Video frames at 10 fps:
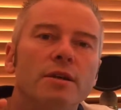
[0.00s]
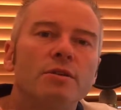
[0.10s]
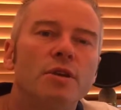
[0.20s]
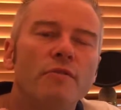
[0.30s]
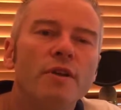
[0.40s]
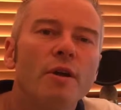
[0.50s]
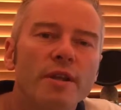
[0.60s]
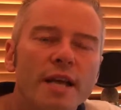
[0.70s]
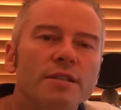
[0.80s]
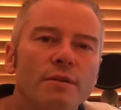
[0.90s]
if you
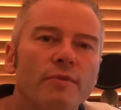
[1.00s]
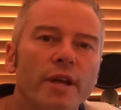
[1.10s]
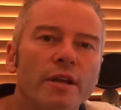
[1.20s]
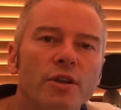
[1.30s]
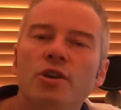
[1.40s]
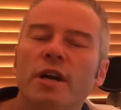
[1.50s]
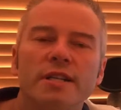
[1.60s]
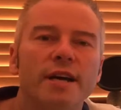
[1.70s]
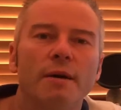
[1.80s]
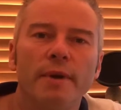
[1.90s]
don't get something, you
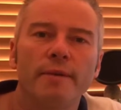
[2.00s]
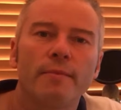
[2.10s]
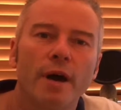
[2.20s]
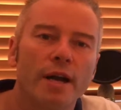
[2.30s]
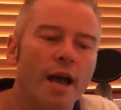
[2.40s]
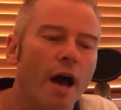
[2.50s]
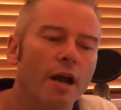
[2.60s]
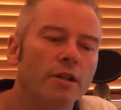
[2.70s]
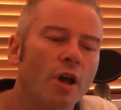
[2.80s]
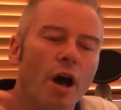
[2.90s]
got to tell me. Okay,
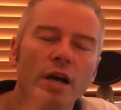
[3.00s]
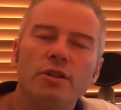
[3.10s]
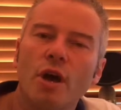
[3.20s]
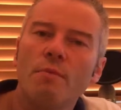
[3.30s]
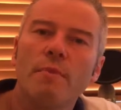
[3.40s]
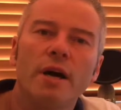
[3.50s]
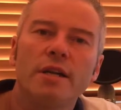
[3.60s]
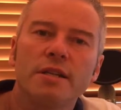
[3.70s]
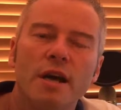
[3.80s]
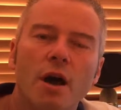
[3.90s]
and I don't
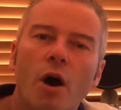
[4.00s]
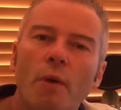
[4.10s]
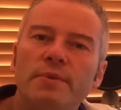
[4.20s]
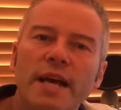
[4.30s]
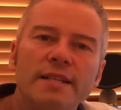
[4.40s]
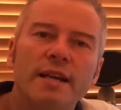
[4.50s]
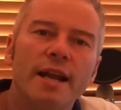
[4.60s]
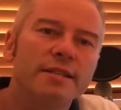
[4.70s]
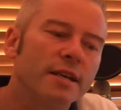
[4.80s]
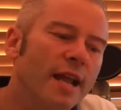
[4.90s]
mind updating a
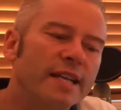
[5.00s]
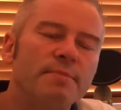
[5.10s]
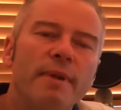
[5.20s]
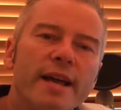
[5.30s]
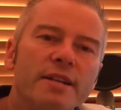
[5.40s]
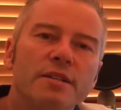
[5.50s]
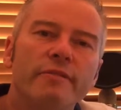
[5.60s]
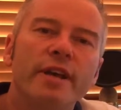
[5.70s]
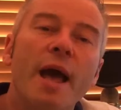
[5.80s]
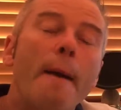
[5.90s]
lesson, explaining
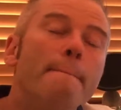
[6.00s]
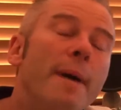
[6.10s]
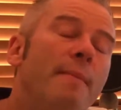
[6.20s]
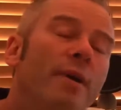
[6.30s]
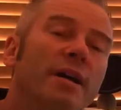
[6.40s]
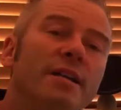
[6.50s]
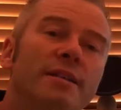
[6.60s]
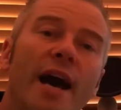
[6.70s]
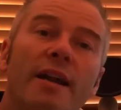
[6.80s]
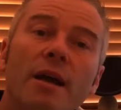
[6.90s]
something. Maybe I need
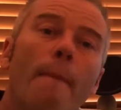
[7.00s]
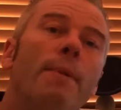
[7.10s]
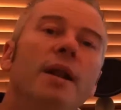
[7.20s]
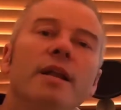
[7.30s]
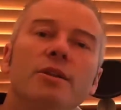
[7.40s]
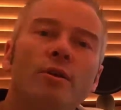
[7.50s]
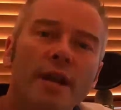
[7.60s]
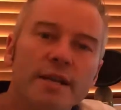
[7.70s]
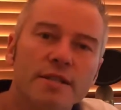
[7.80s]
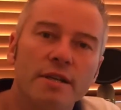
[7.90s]
to add a complete new
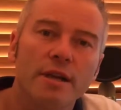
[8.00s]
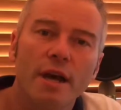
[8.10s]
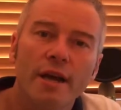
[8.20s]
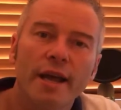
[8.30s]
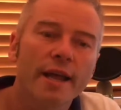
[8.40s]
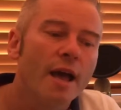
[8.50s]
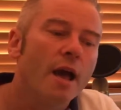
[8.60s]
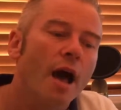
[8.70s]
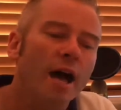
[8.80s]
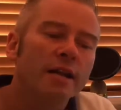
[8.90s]
lesson. Okay,
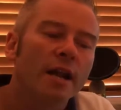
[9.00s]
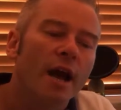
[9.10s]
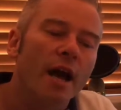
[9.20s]
and